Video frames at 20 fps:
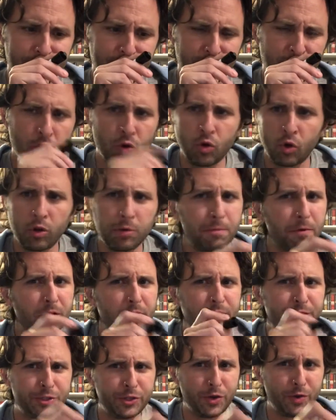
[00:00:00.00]
Goldberg
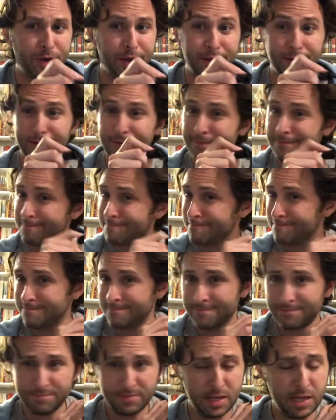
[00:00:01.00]

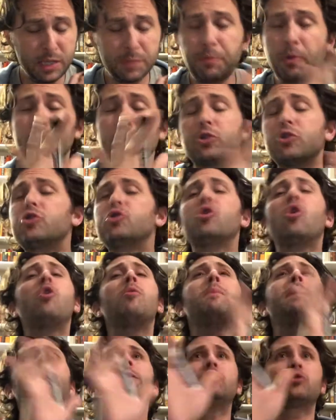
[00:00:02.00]
he's pulling so
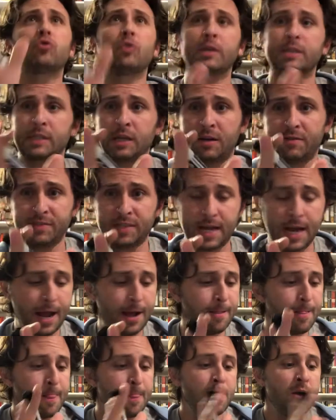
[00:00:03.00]
many tricks out of his hat.
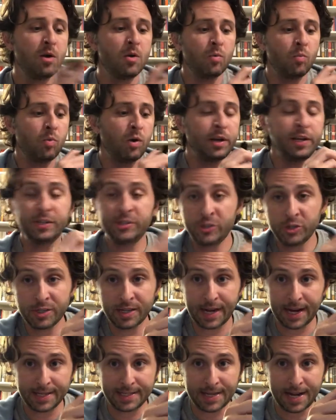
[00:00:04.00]
One, he's using
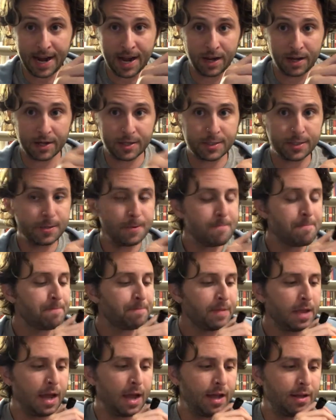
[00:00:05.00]
italics
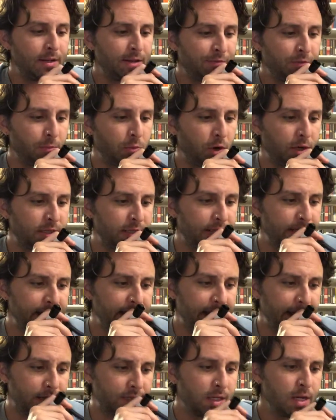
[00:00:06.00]
at different points in the
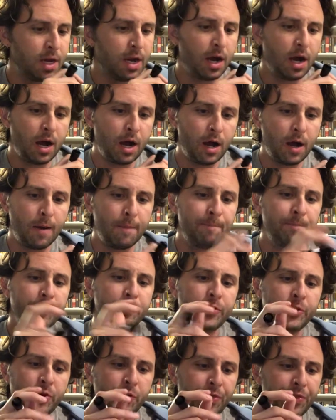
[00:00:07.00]
text.
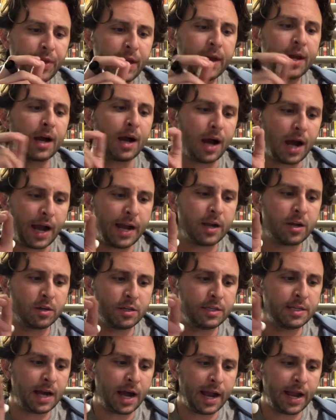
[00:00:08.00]
You think I could
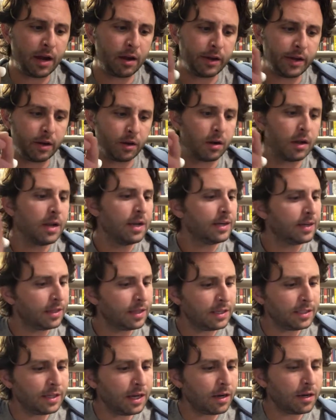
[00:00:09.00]
die out here. Now,
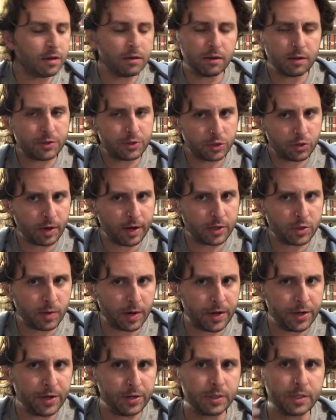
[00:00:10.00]
that's not a strange way to
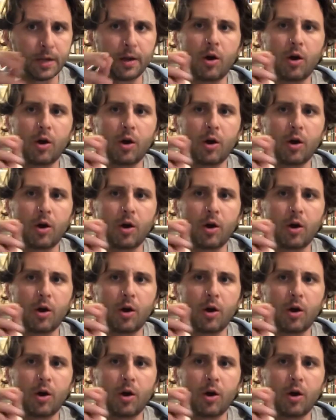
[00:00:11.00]
use it.